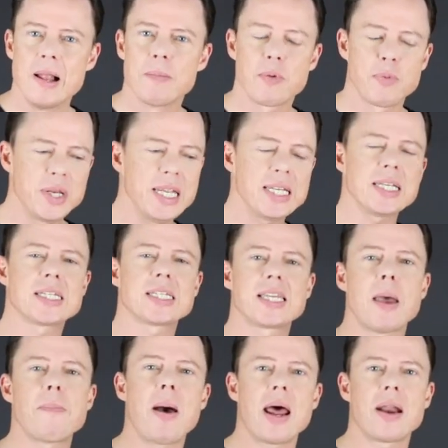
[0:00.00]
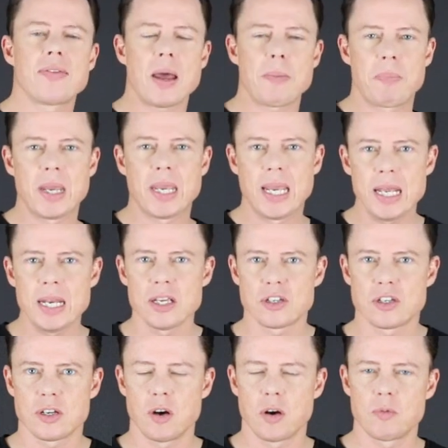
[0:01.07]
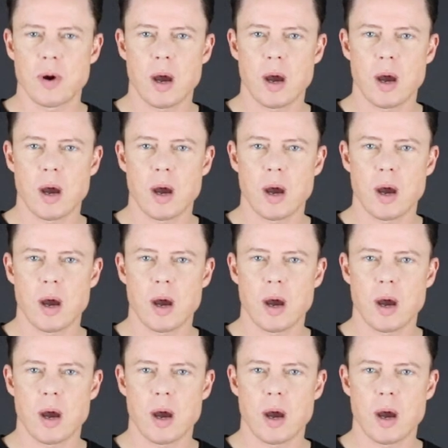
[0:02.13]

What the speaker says: But we need to step out of that beginner zone